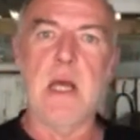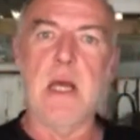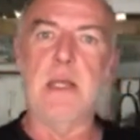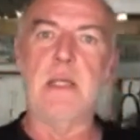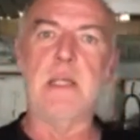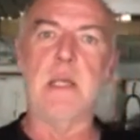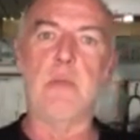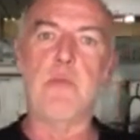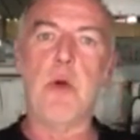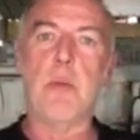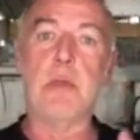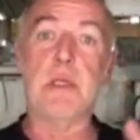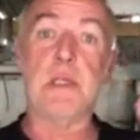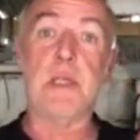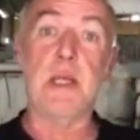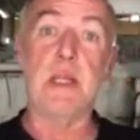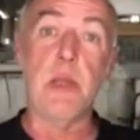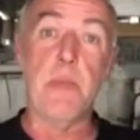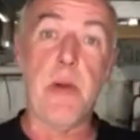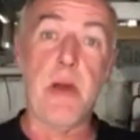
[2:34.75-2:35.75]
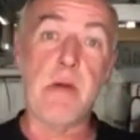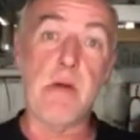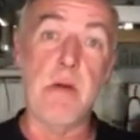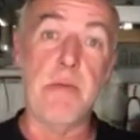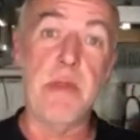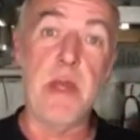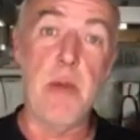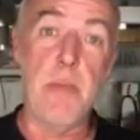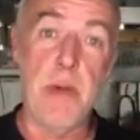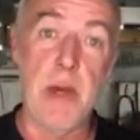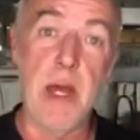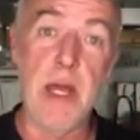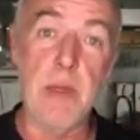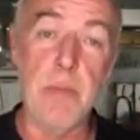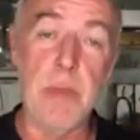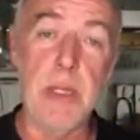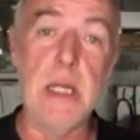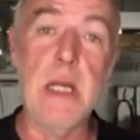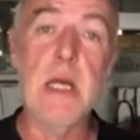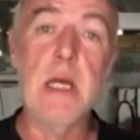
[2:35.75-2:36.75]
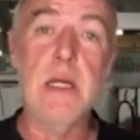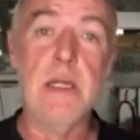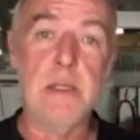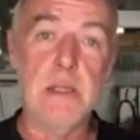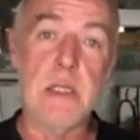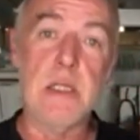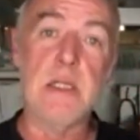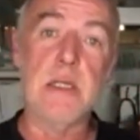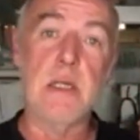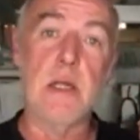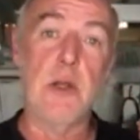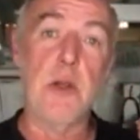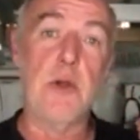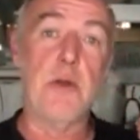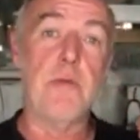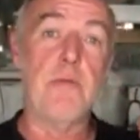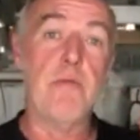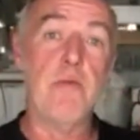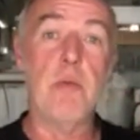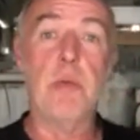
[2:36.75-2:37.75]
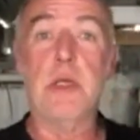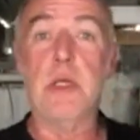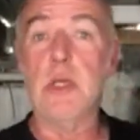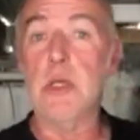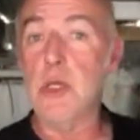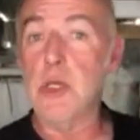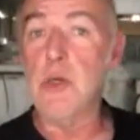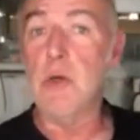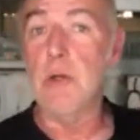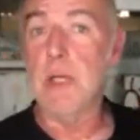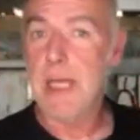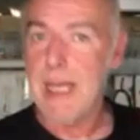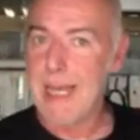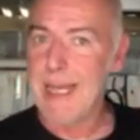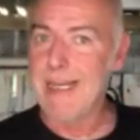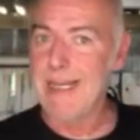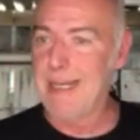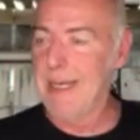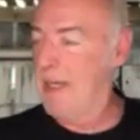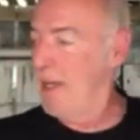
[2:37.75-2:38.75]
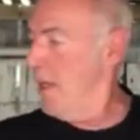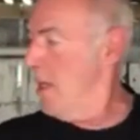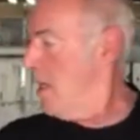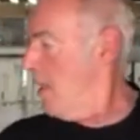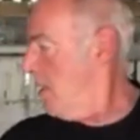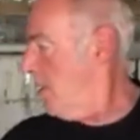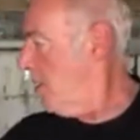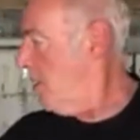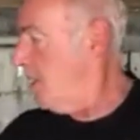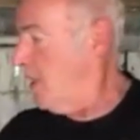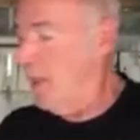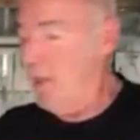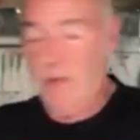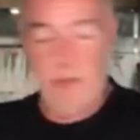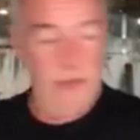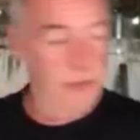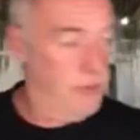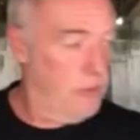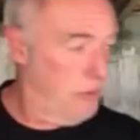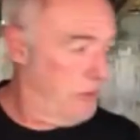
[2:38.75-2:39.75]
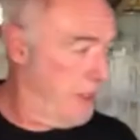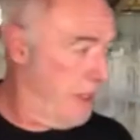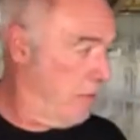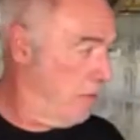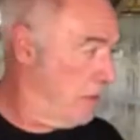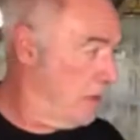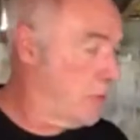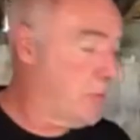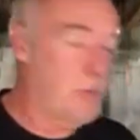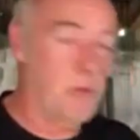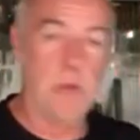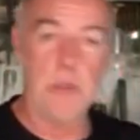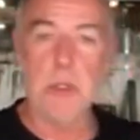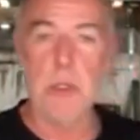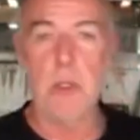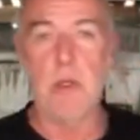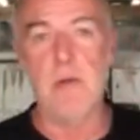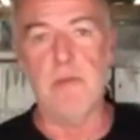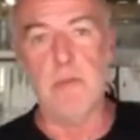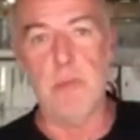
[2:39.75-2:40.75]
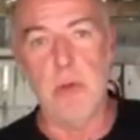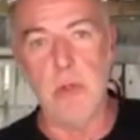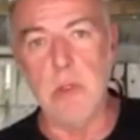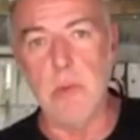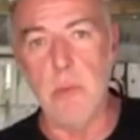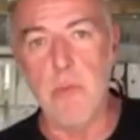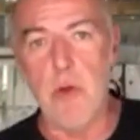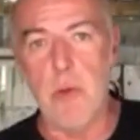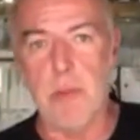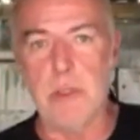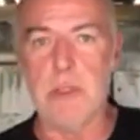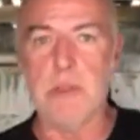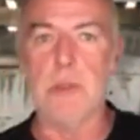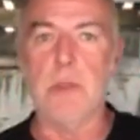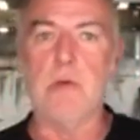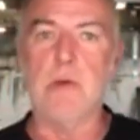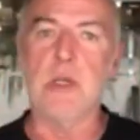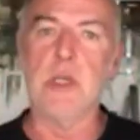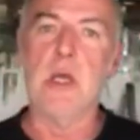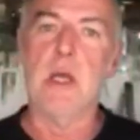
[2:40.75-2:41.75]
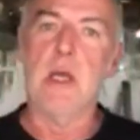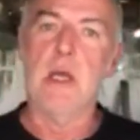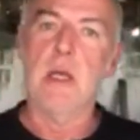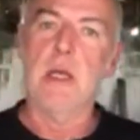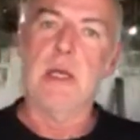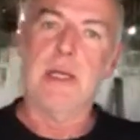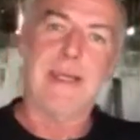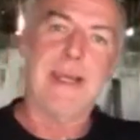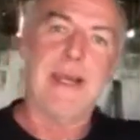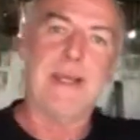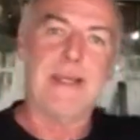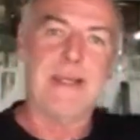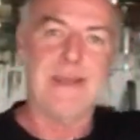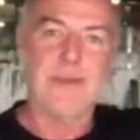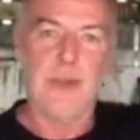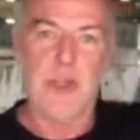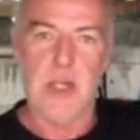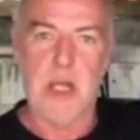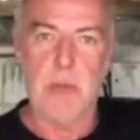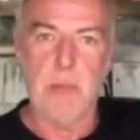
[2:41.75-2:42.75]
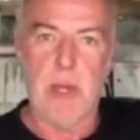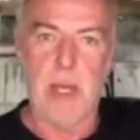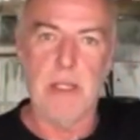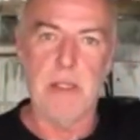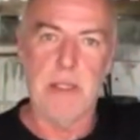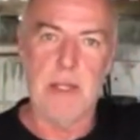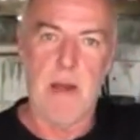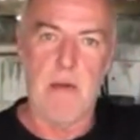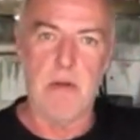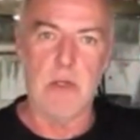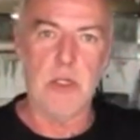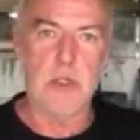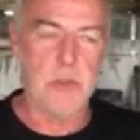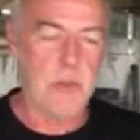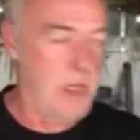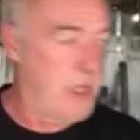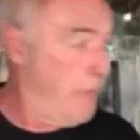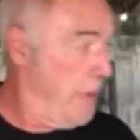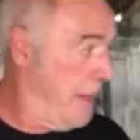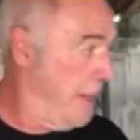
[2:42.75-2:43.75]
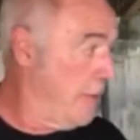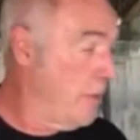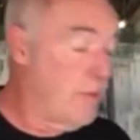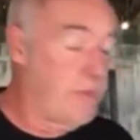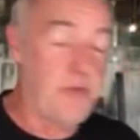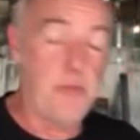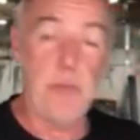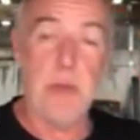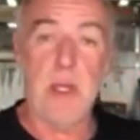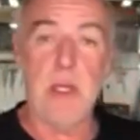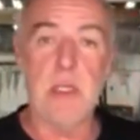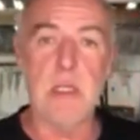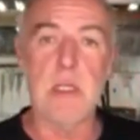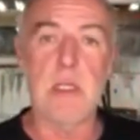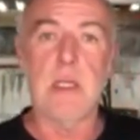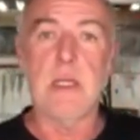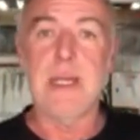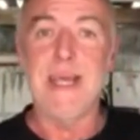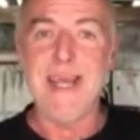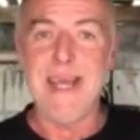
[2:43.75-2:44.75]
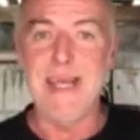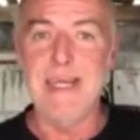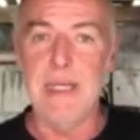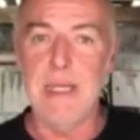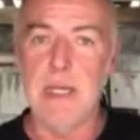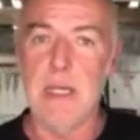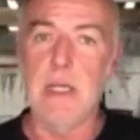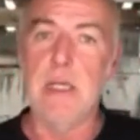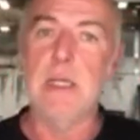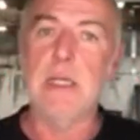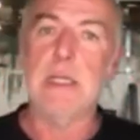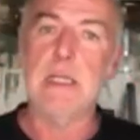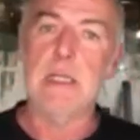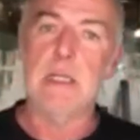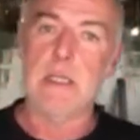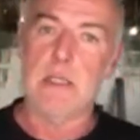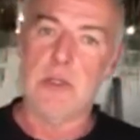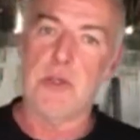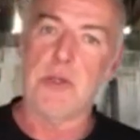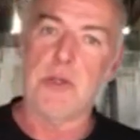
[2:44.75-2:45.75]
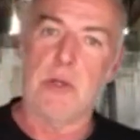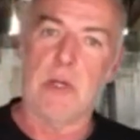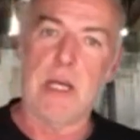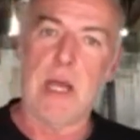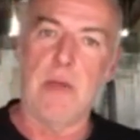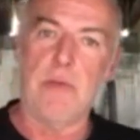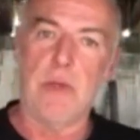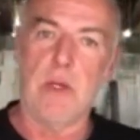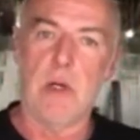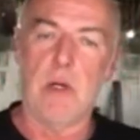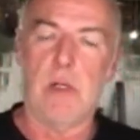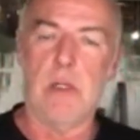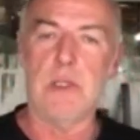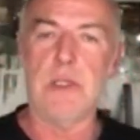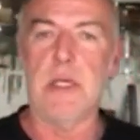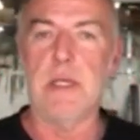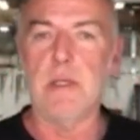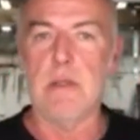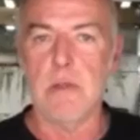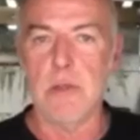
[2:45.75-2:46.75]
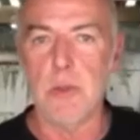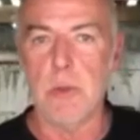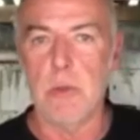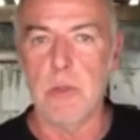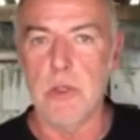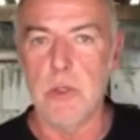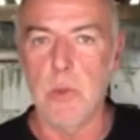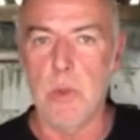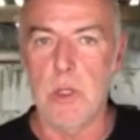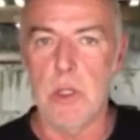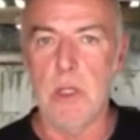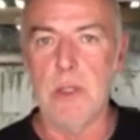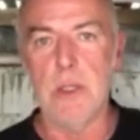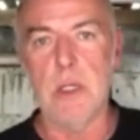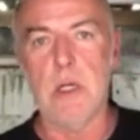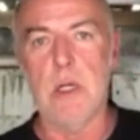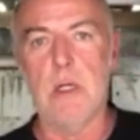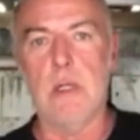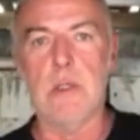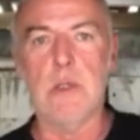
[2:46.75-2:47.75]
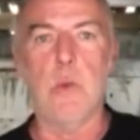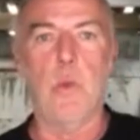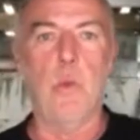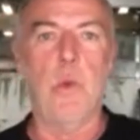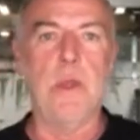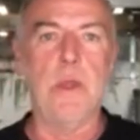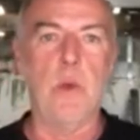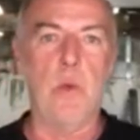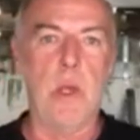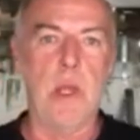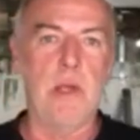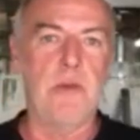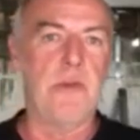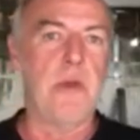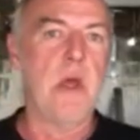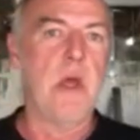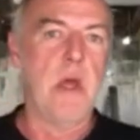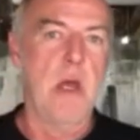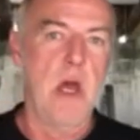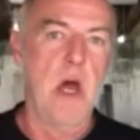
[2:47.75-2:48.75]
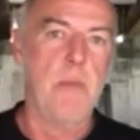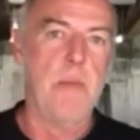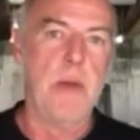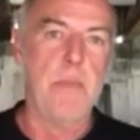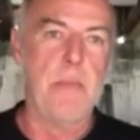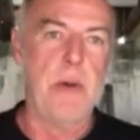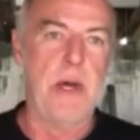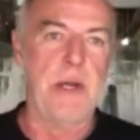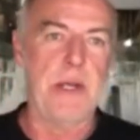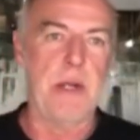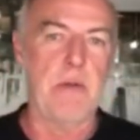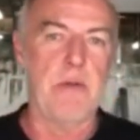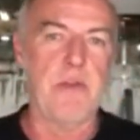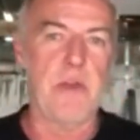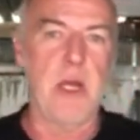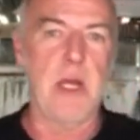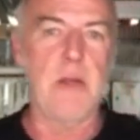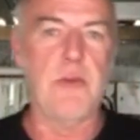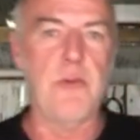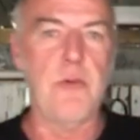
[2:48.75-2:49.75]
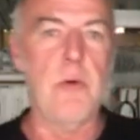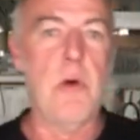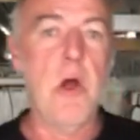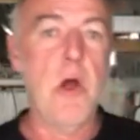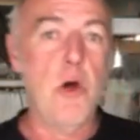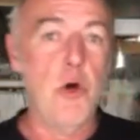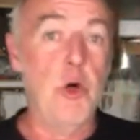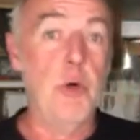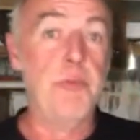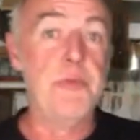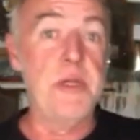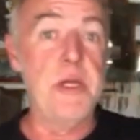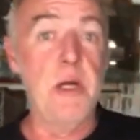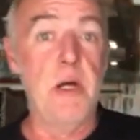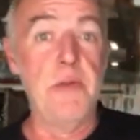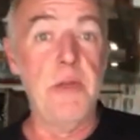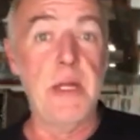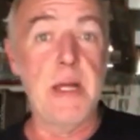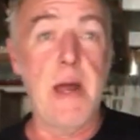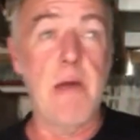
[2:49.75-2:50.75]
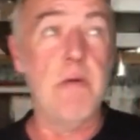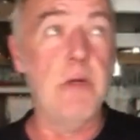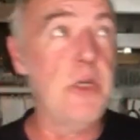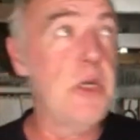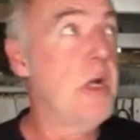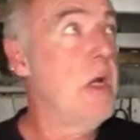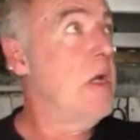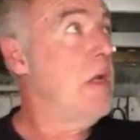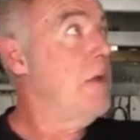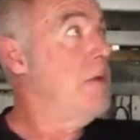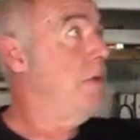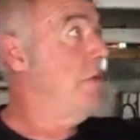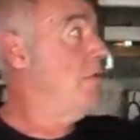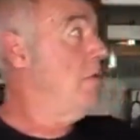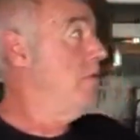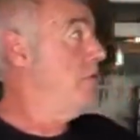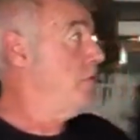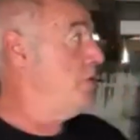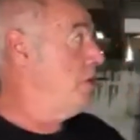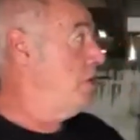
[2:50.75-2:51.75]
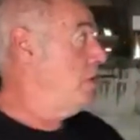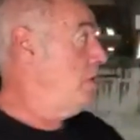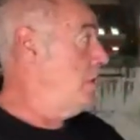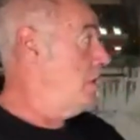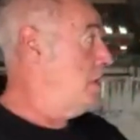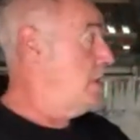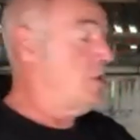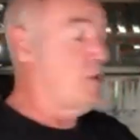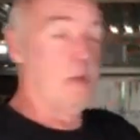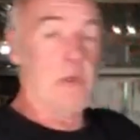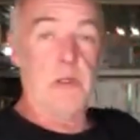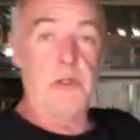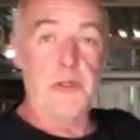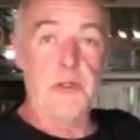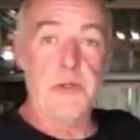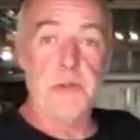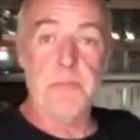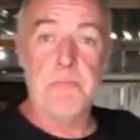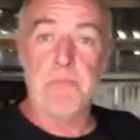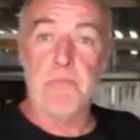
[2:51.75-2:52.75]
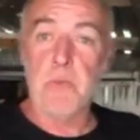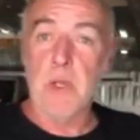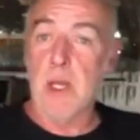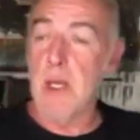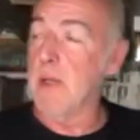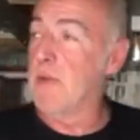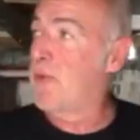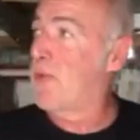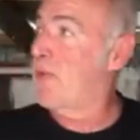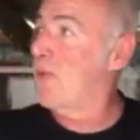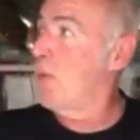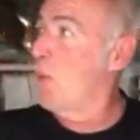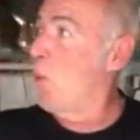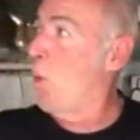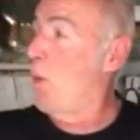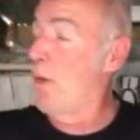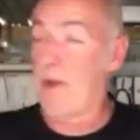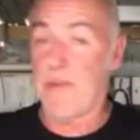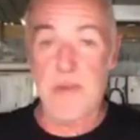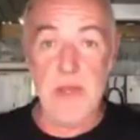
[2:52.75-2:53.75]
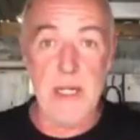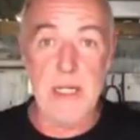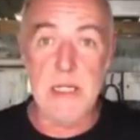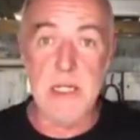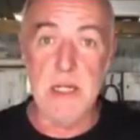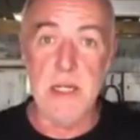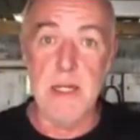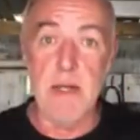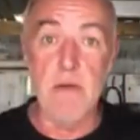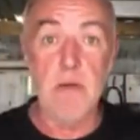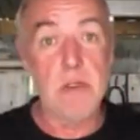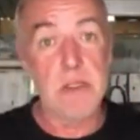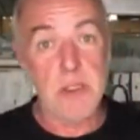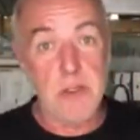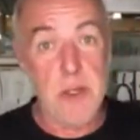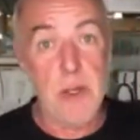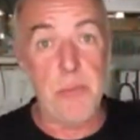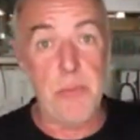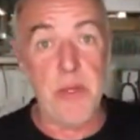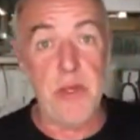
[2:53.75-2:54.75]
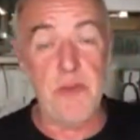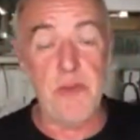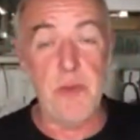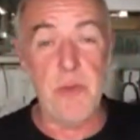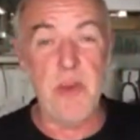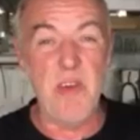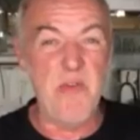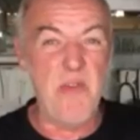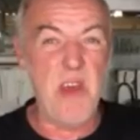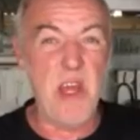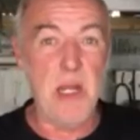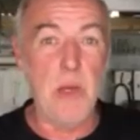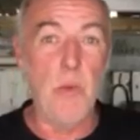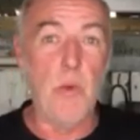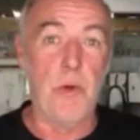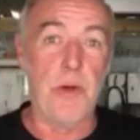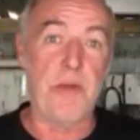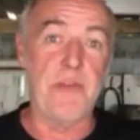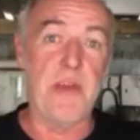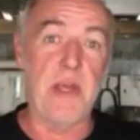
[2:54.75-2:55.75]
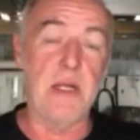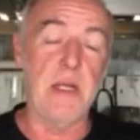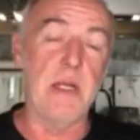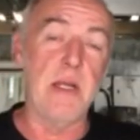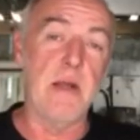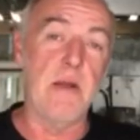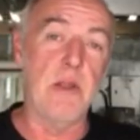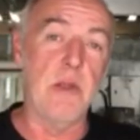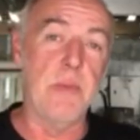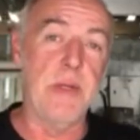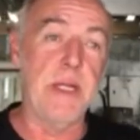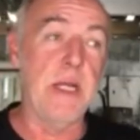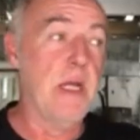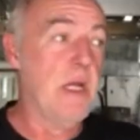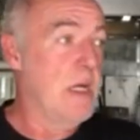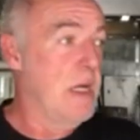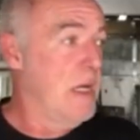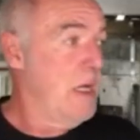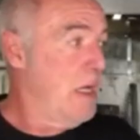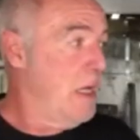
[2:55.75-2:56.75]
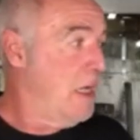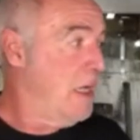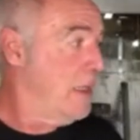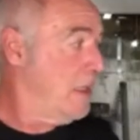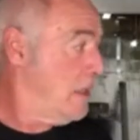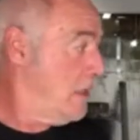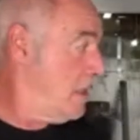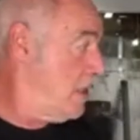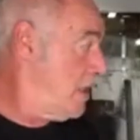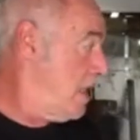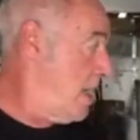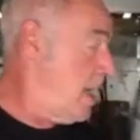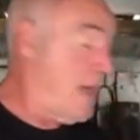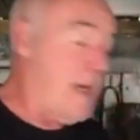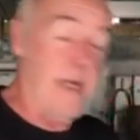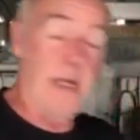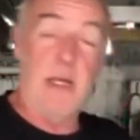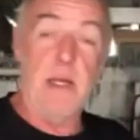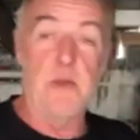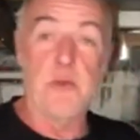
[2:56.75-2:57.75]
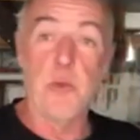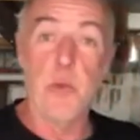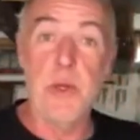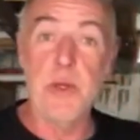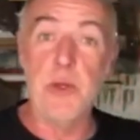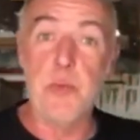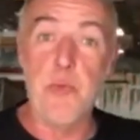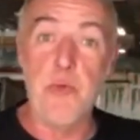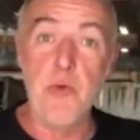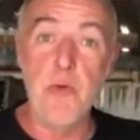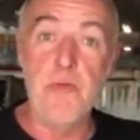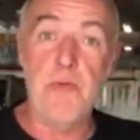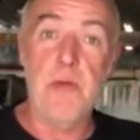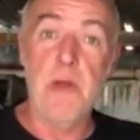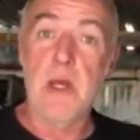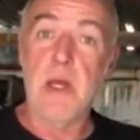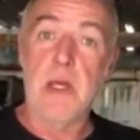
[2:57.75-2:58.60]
And as you can probably see in the background there behind me, there's still a lot of rubbish and junk in here that needs sorting out, disposing of, putting in proper storage, and getting it in the shed behind the garage so I can make enough space in here to start getting the cars in so we can do work on the cars when the weather's a bit bad outside. So, update on the garage. The roof's on, it's all done. It's watertight in here, or it appears to be fairly watertight in here at the minute. It's windproof.